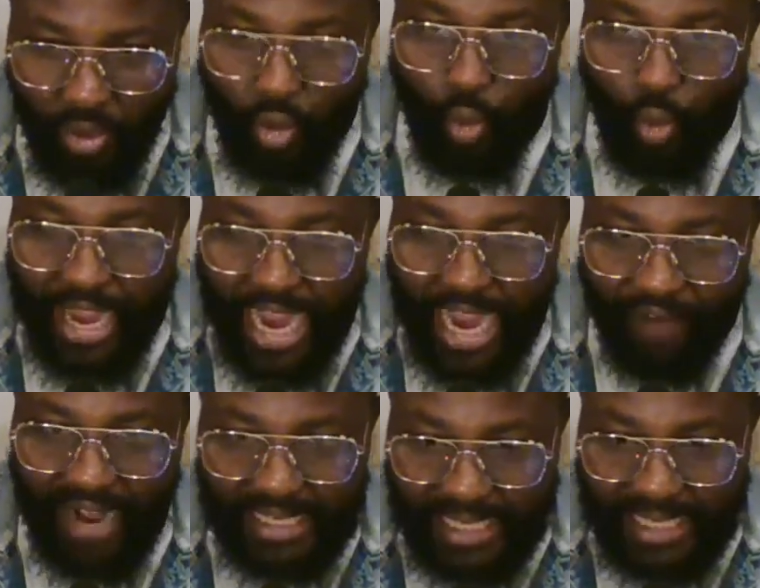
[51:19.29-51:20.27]
We have
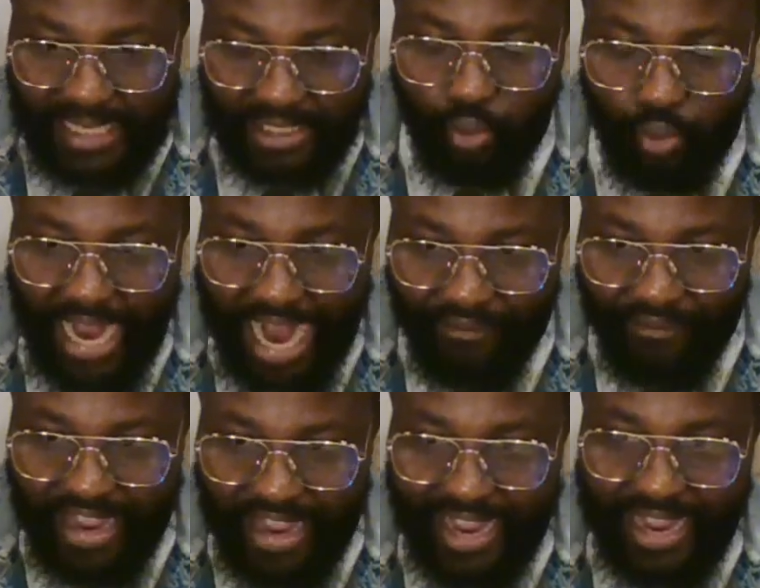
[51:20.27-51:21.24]
Adidas, we have
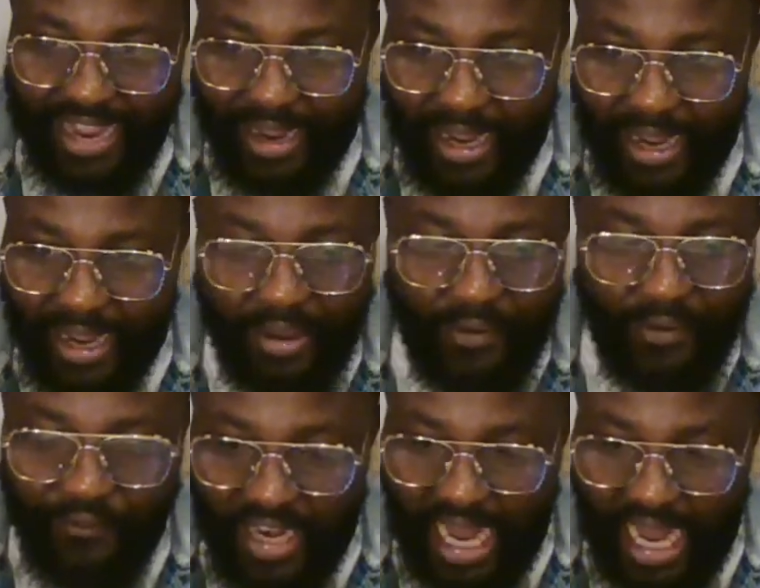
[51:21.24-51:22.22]

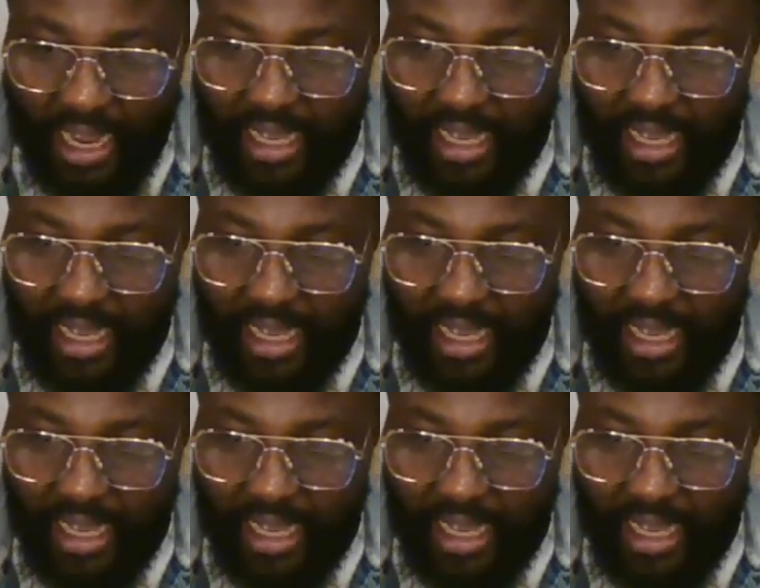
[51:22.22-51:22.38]
Fila.